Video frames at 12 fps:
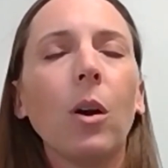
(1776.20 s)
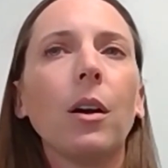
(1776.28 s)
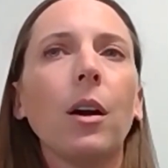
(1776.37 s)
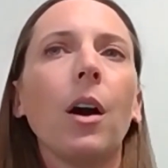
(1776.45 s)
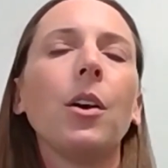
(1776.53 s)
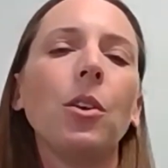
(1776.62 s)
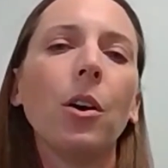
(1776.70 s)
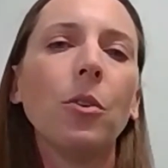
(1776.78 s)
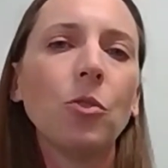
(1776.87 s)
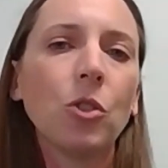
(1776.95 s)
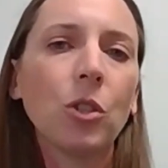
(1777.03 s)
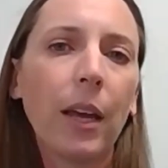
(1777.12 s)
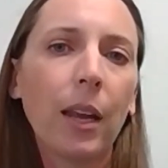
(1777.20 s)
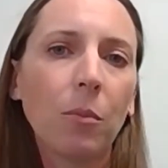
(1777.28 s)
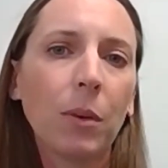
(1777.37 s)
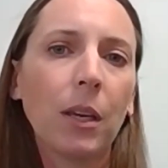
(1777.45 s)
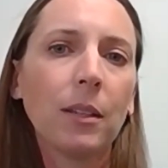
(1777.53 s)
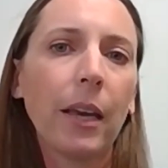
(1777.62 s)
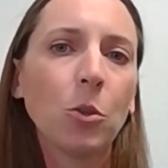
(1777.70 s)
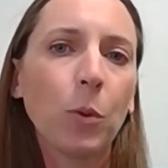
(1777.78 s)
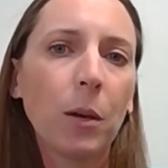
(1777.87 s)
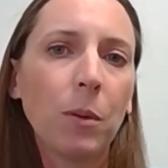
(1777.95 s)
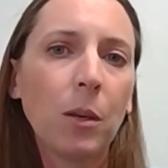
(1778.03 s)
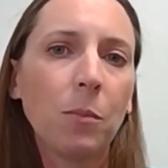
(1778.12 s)
unknown genetic, because
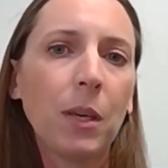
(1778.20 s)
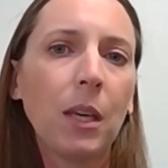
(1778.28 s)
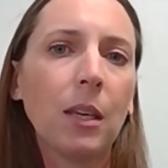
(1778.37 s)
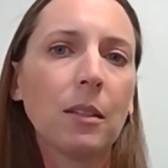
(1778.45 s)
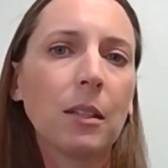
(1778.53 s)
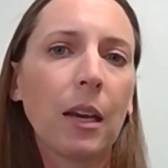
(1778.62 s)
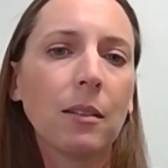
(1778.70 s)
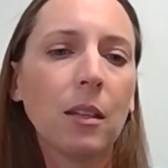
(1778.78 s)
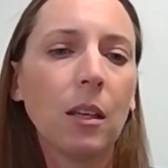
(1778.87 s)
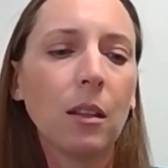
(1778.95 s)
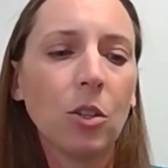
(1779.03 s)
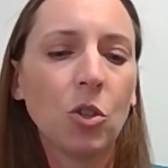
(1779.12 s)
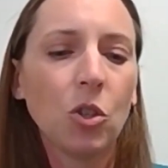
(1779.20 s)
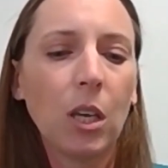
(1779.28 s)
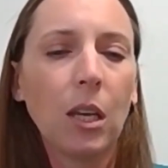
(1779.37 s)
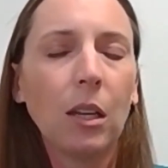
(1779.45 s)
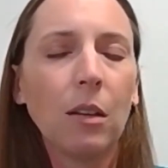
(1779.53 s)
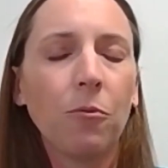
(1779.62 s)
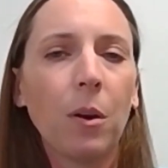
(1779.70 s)
HYPP is testing the gene